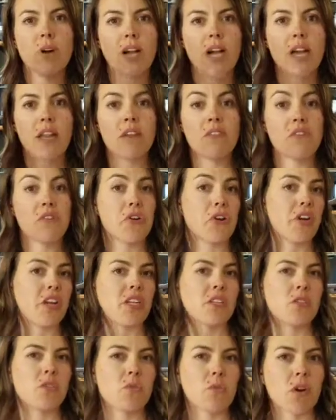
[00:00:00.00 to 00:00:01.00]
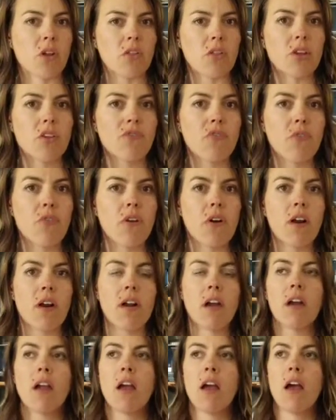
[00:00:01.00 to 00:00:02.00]
kind of ingredients you want to look
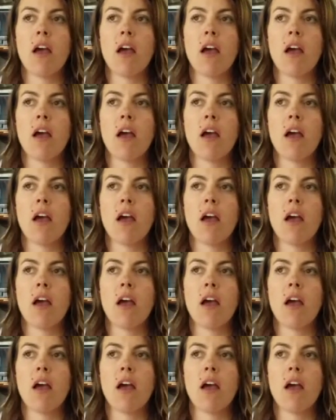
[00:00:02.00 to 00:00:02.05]
for.